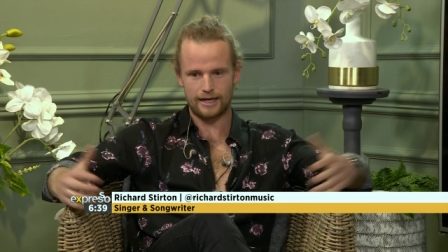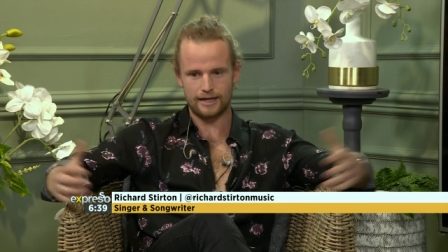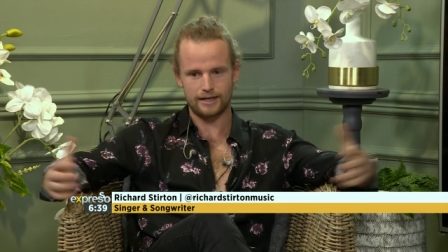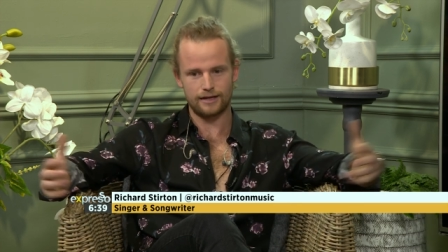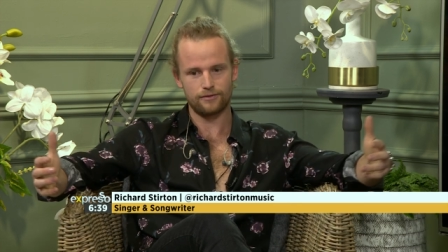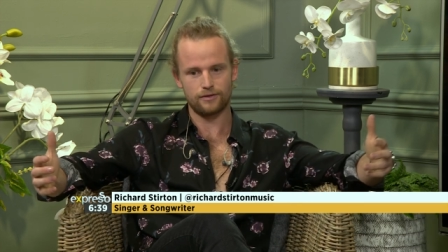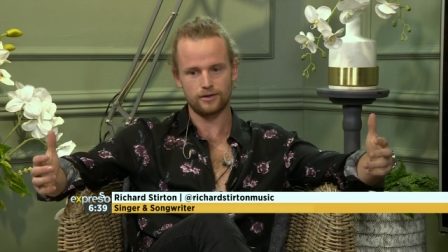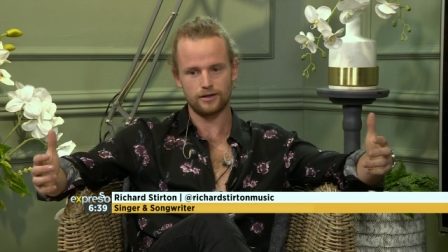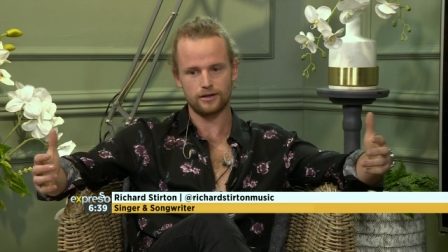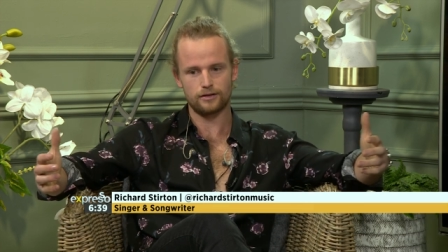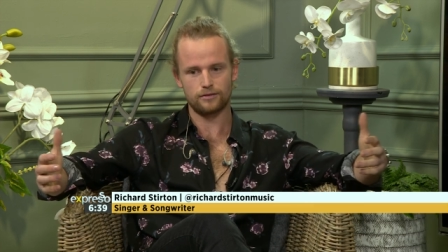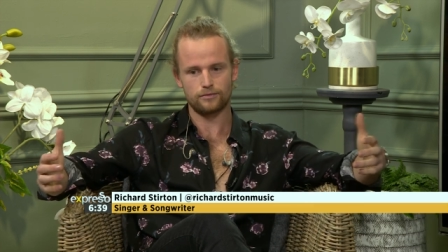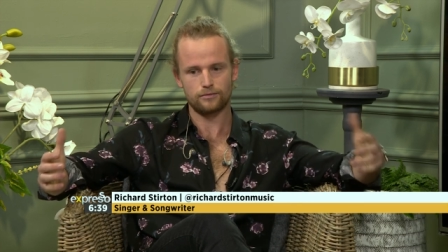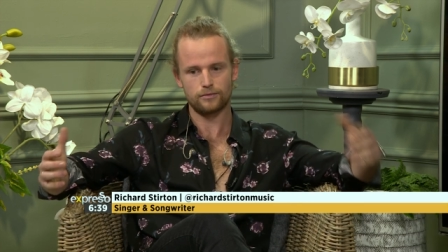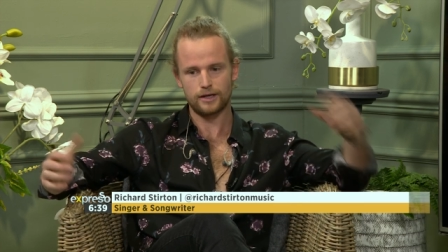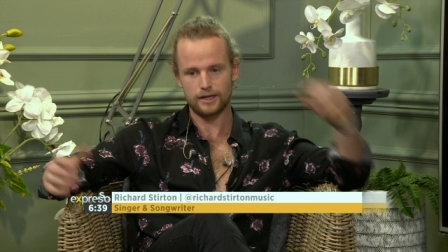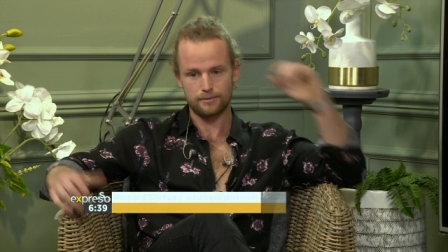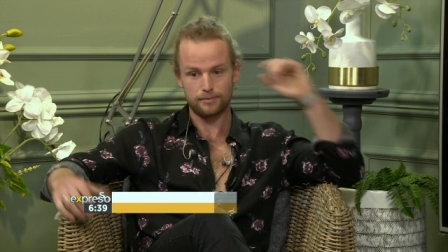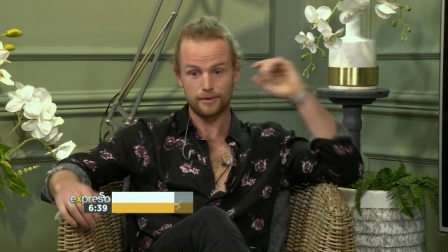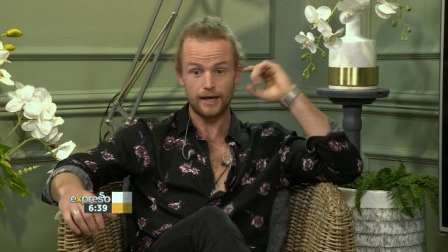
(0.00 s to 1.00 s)
I'd never
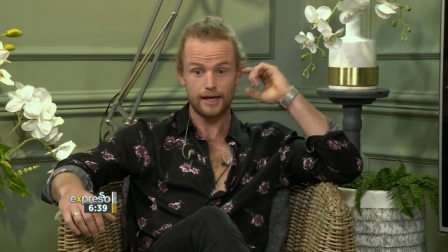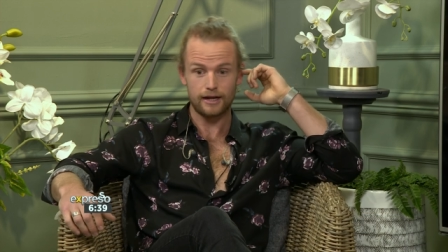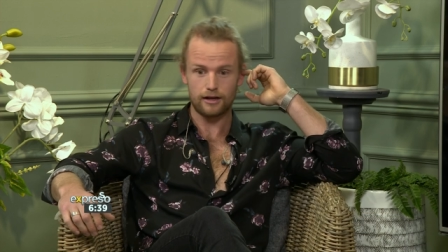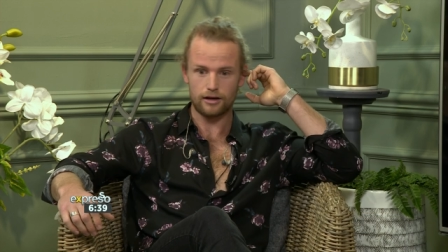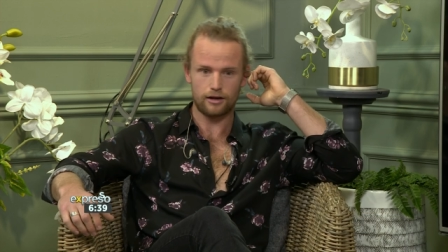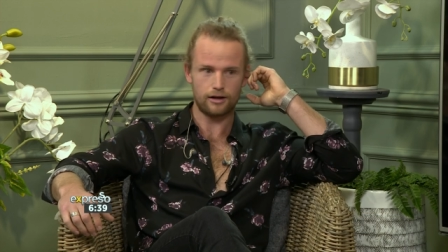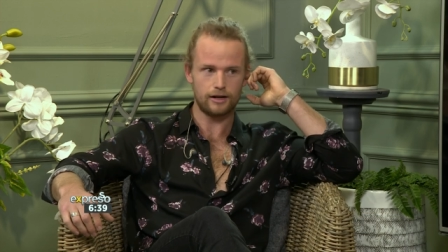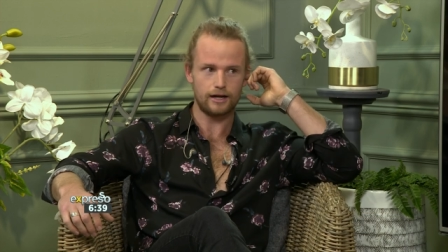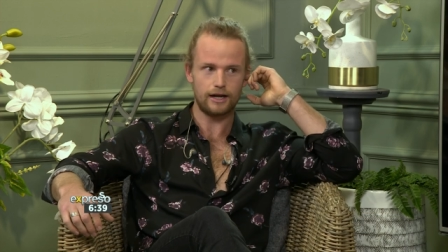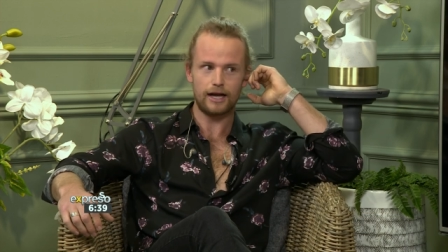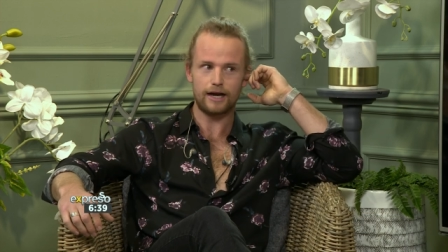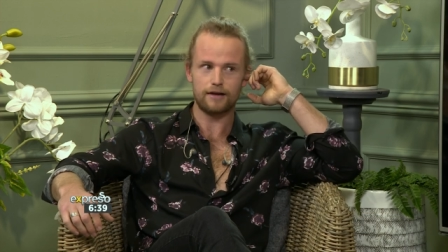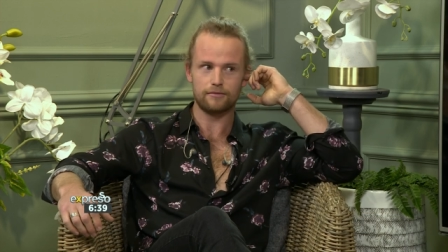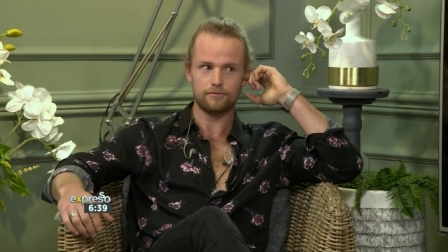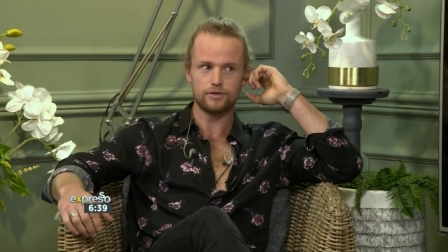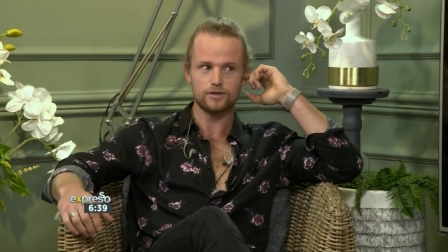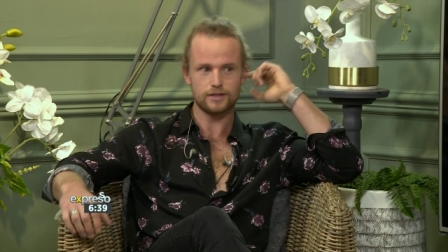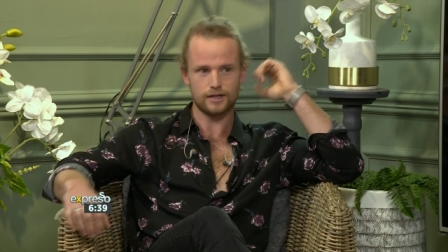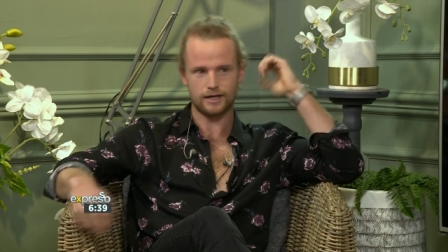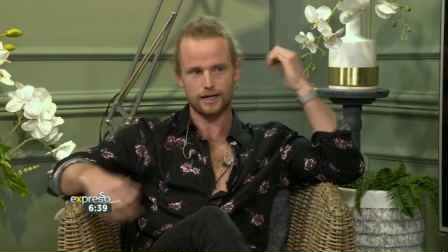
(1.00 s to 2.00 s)
really played a lot of
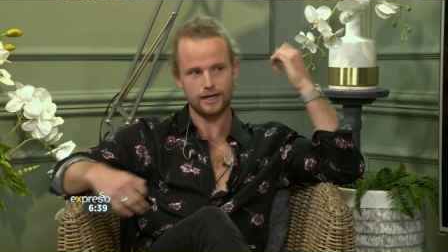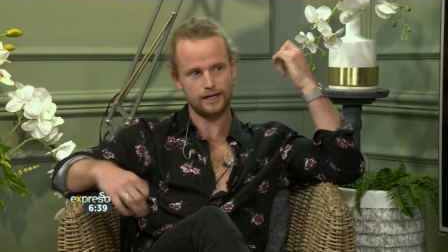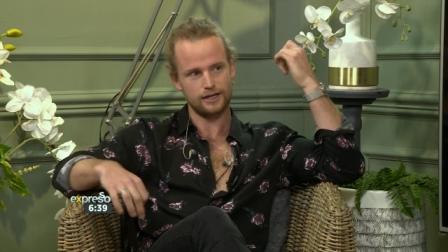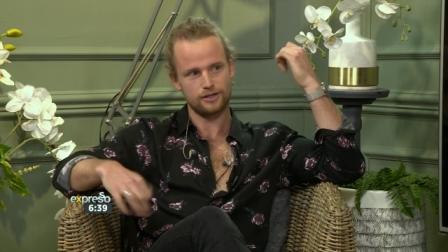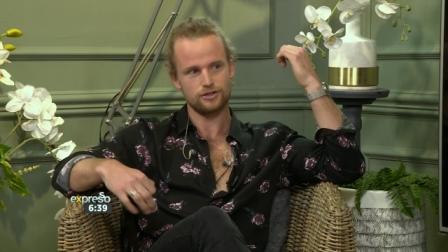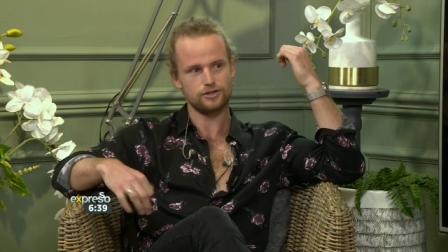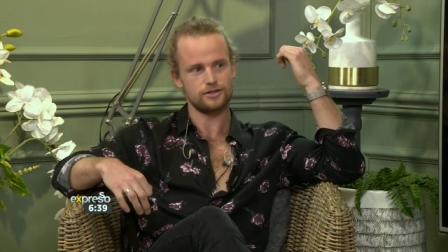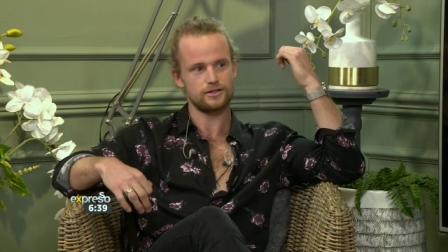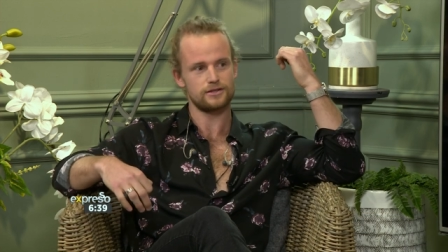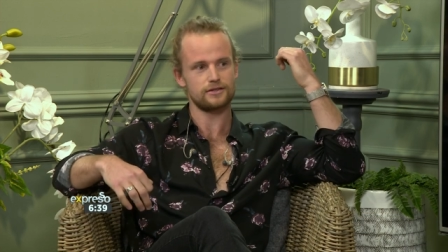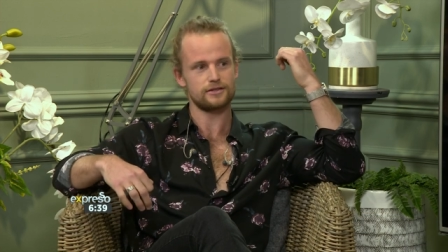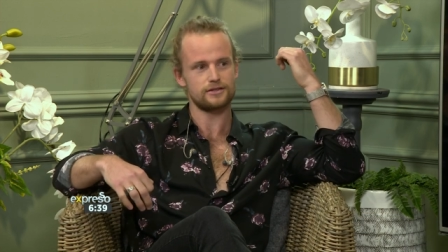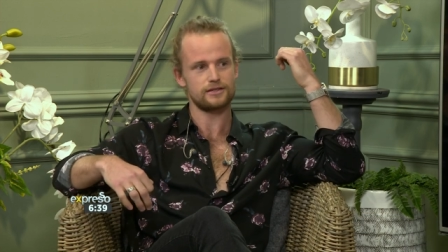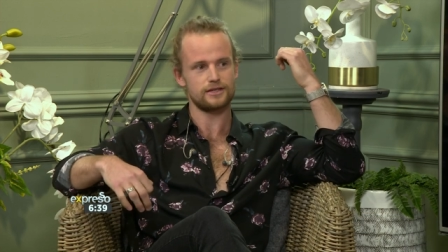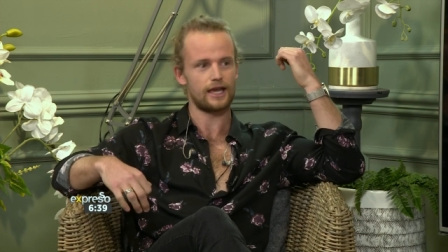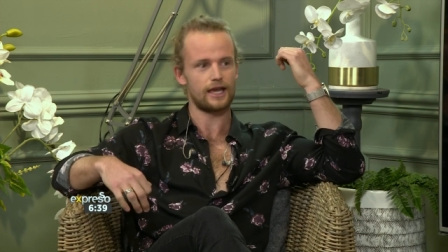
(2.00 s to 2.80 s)
live music. I kind of just